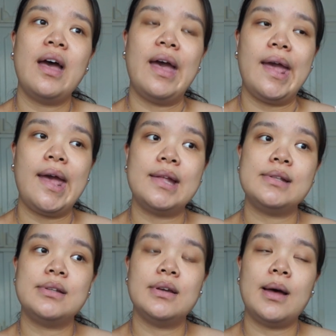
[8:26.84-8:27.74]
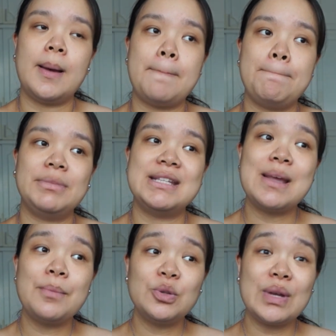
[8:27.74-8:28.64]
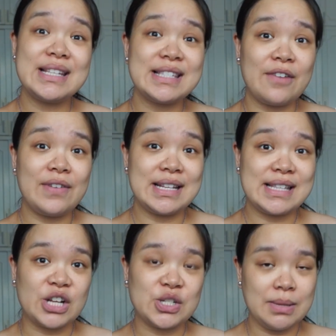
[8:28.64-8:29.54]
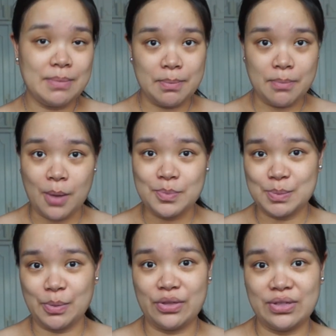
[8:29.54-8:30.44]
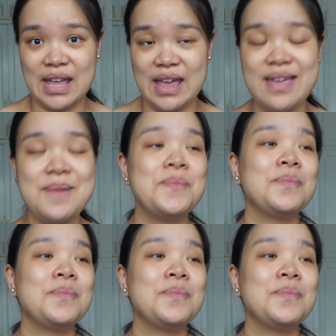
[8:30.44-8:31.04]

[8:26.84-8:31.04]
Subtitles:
And December 27 is actually my mom's birthday.